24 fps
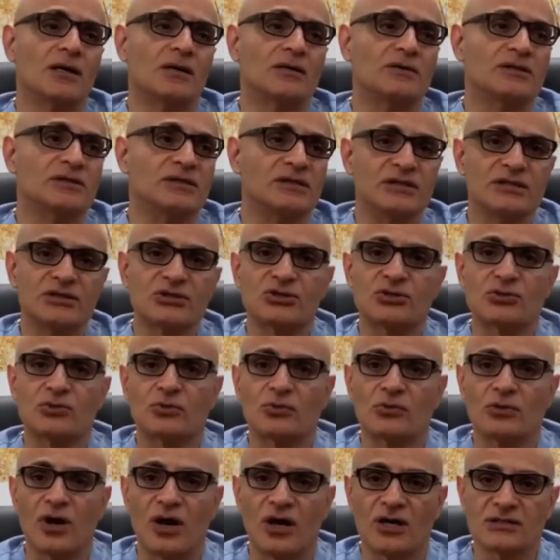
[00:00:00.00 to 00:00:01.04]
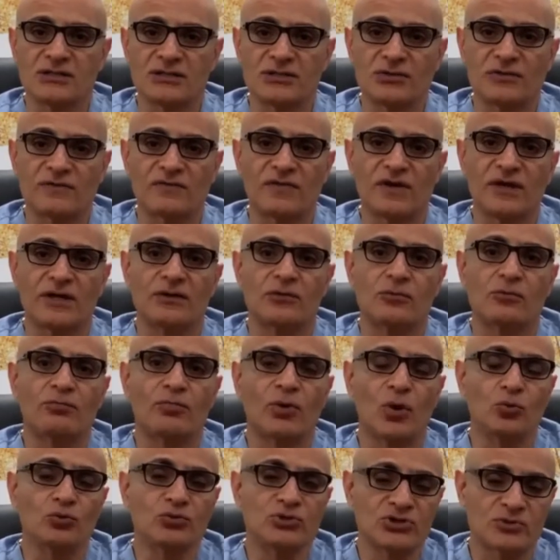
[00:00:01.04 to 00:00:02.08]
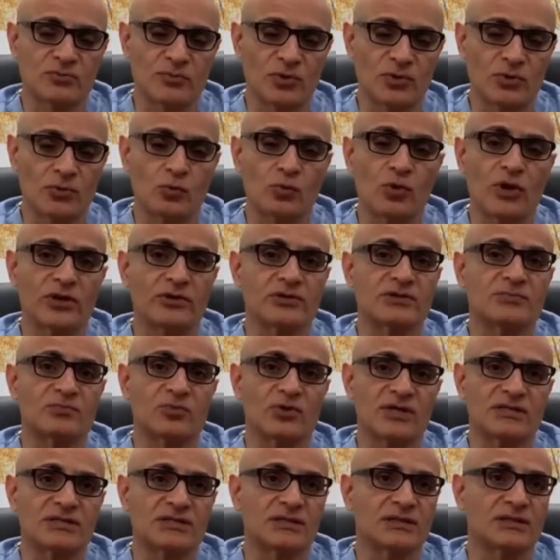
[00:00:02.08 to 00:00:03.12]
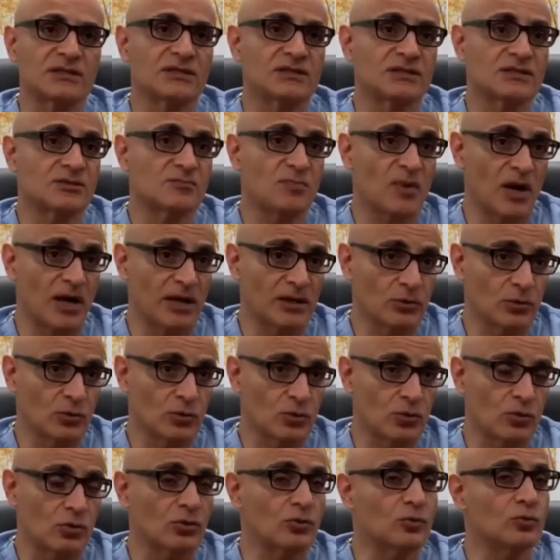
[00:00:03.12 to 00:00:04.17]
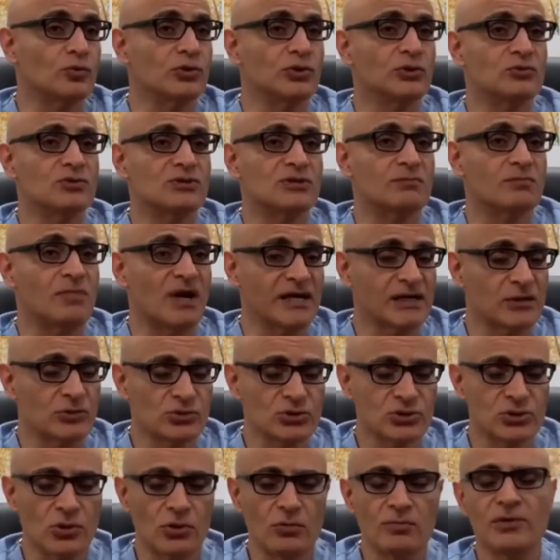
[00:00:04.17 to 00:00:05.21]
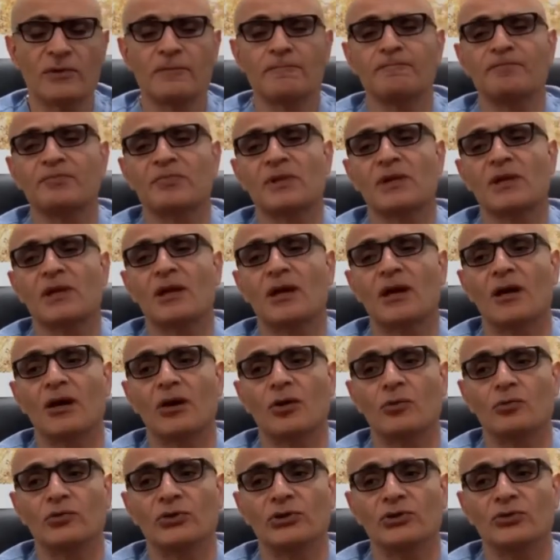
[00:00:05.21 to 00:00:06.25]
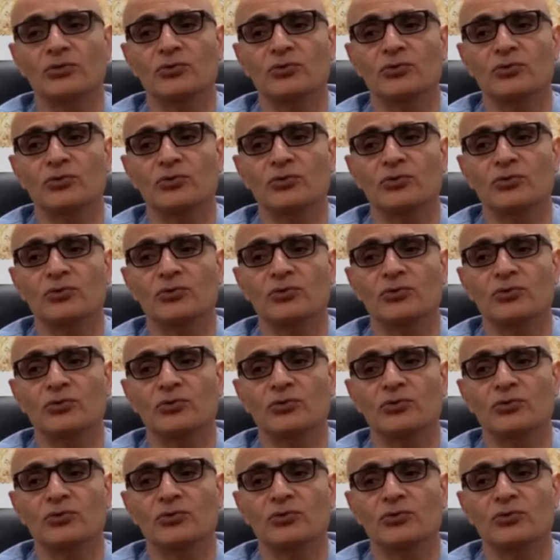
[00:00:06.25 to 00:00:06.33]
the disc or osteophyte or bone spur where it's pressing the spinal cord. We use a microscope. We